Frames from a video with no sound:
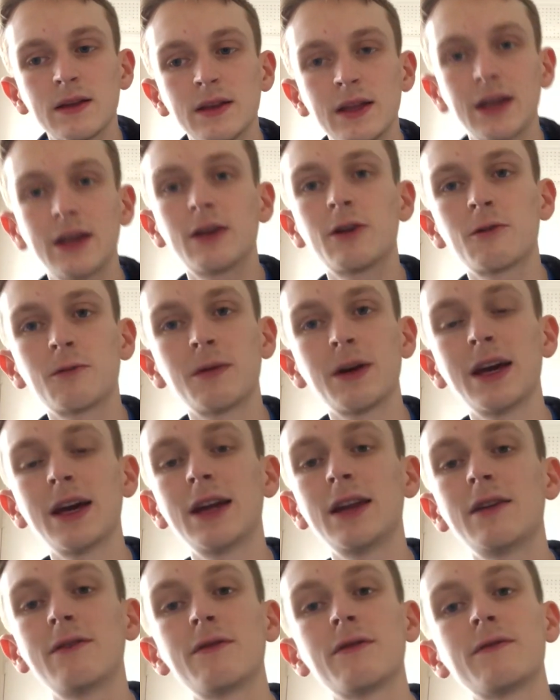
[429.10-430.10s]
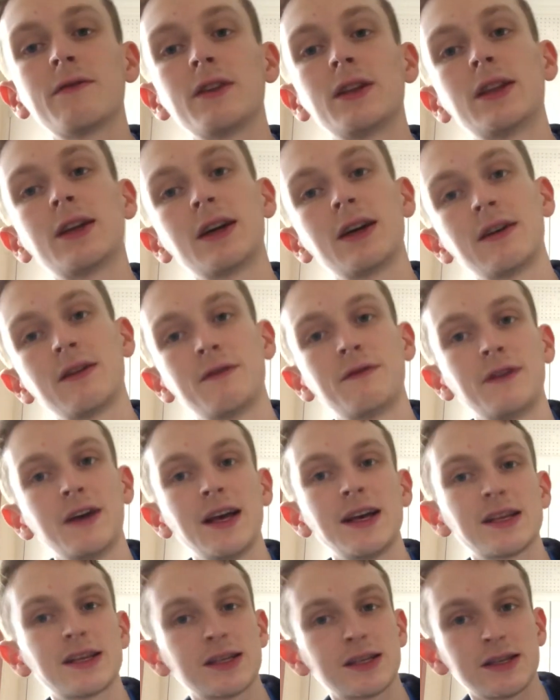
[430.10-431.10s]
like your weight and everything, like it
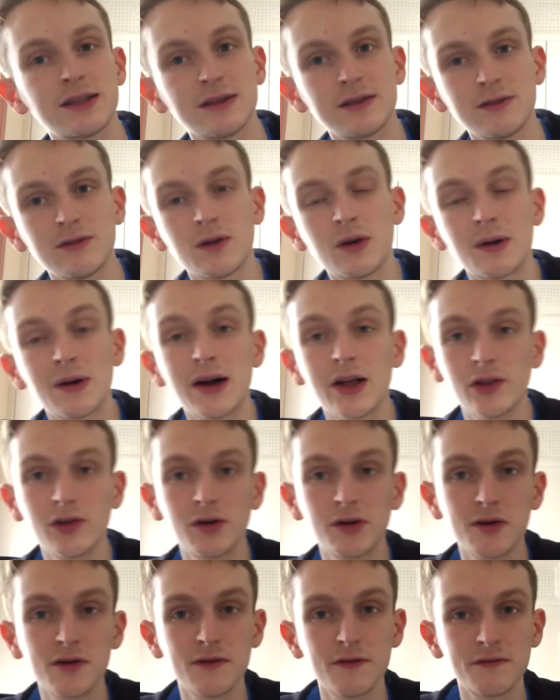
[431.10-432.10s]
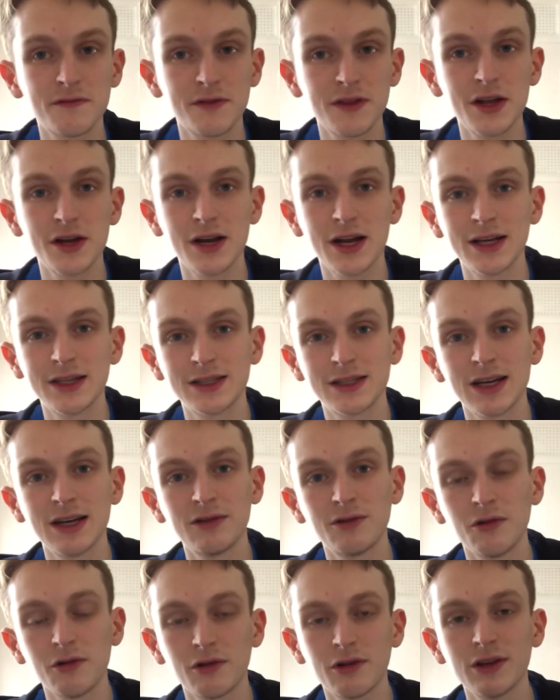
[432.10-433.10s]
affects quite a lot of their
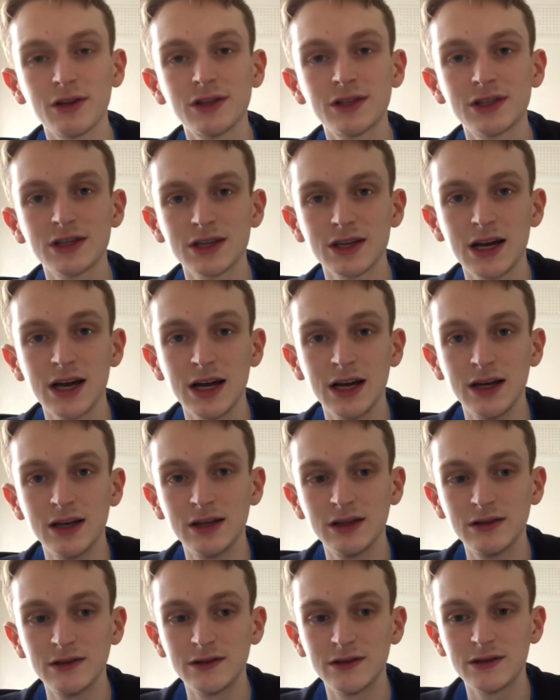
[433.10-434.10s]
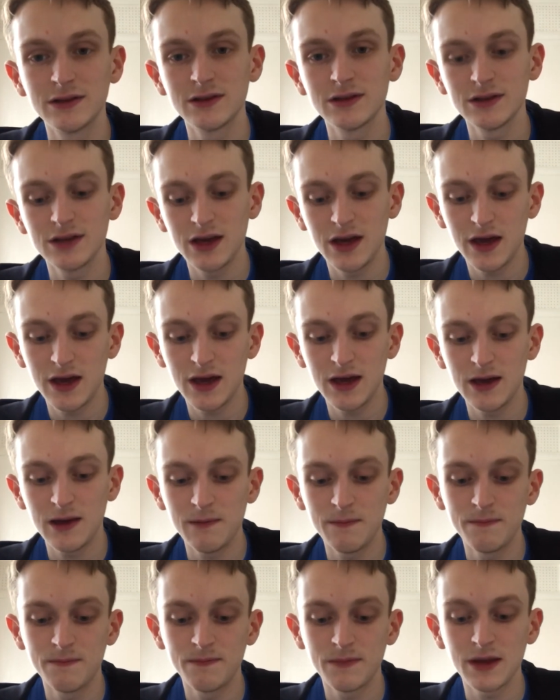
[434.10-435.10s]
inside organs and
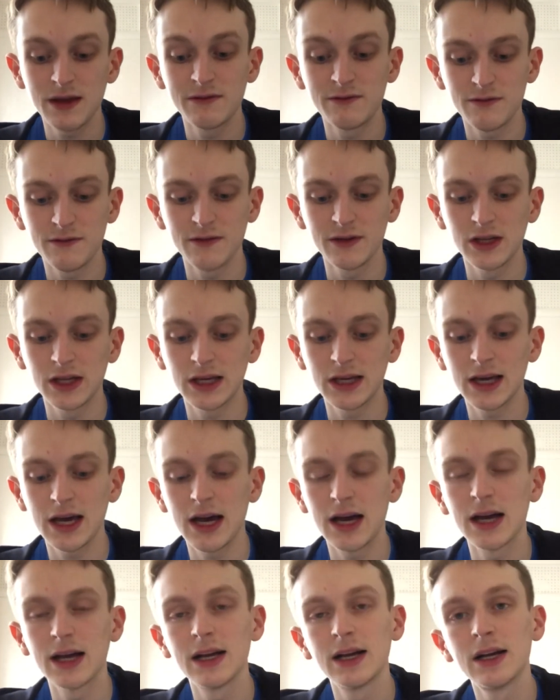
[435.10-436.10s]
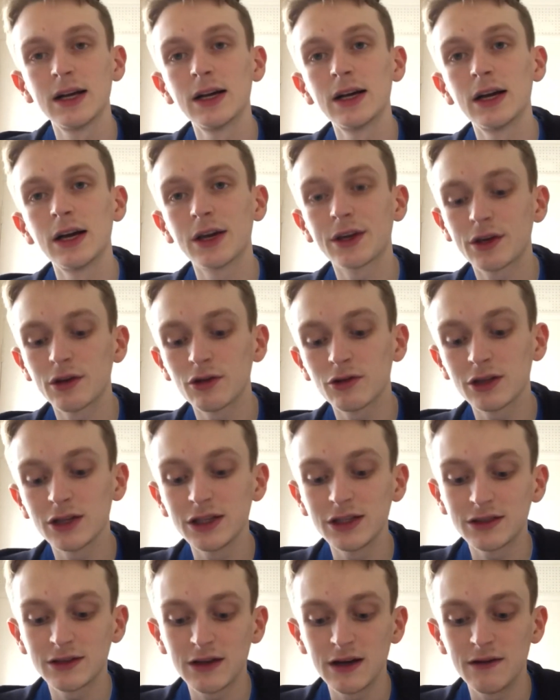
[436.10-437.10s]
everything like that. It could
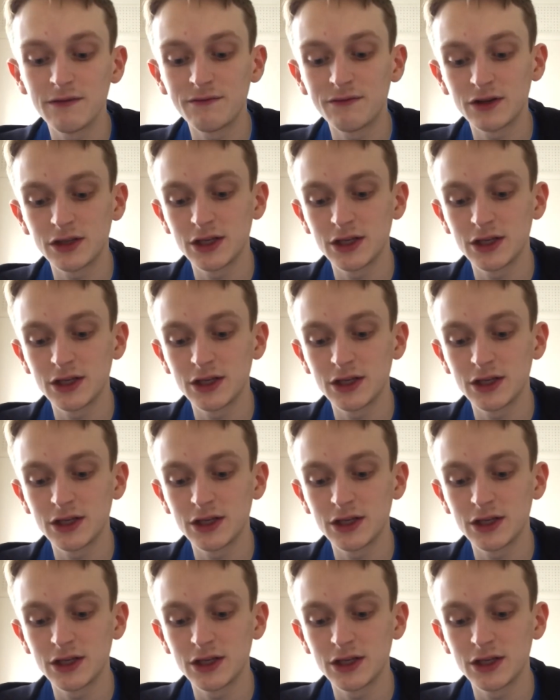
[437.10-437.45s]
lead to